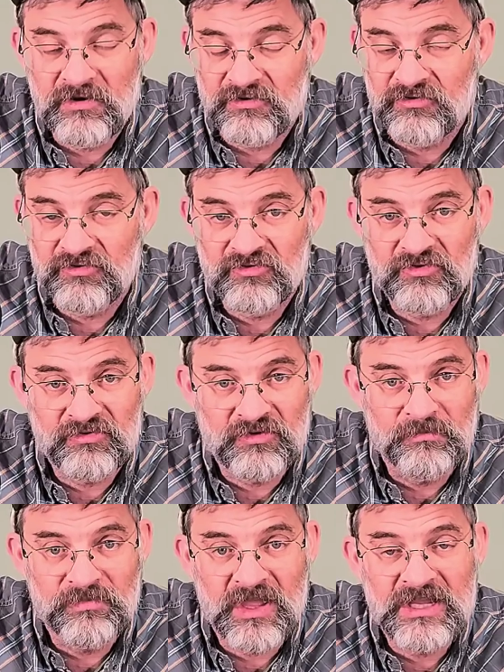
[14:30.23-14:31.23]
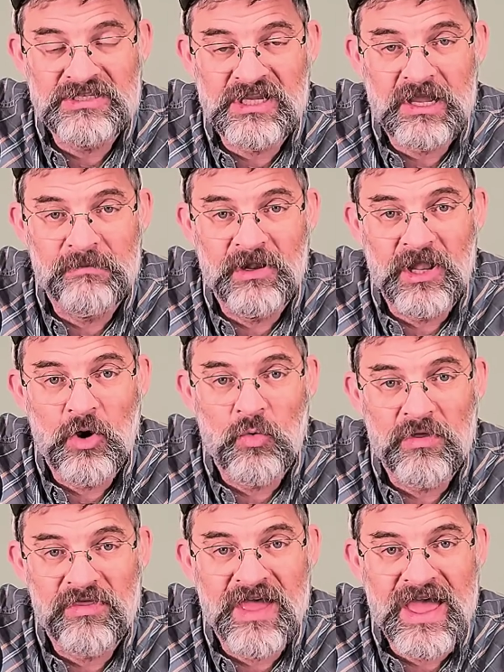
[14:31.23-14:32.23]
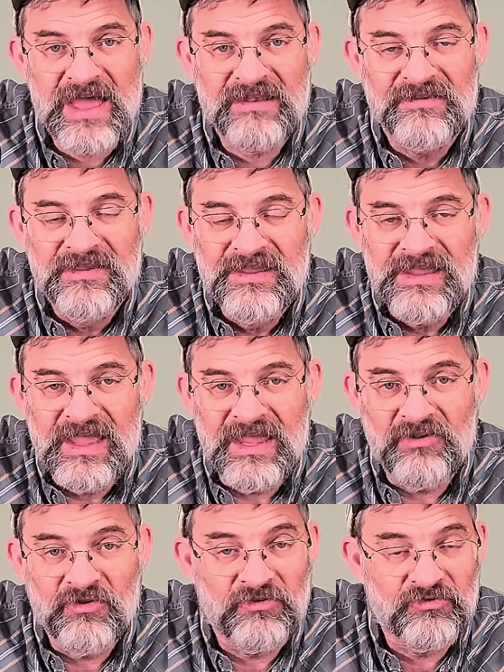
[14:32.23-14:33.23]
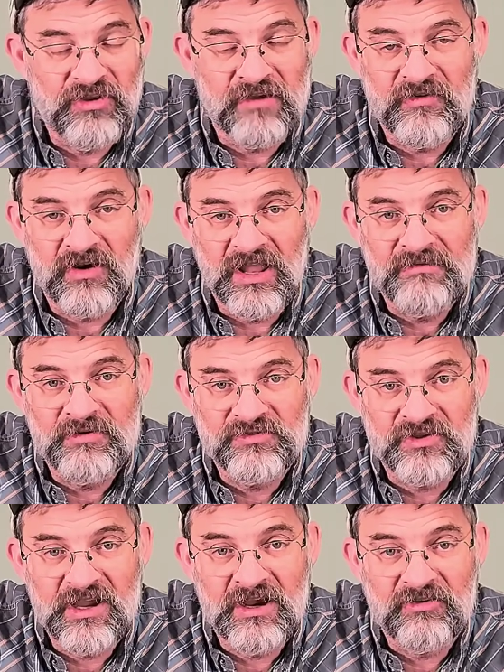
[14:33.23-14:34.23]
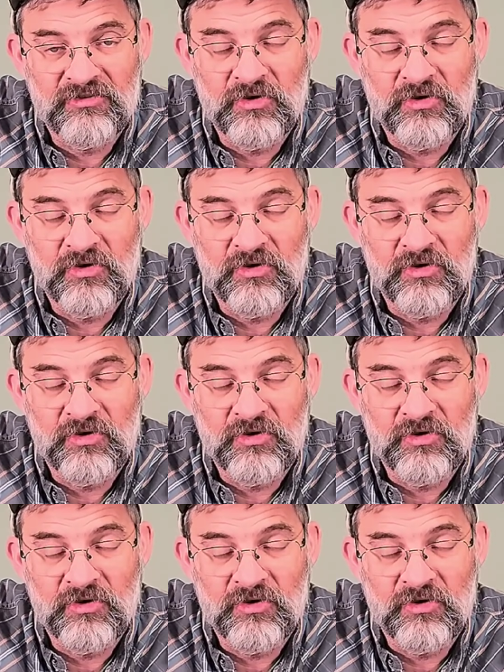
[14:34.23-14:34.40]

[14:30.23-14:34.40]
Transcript: There's some things that come along with that, and there's different levels there.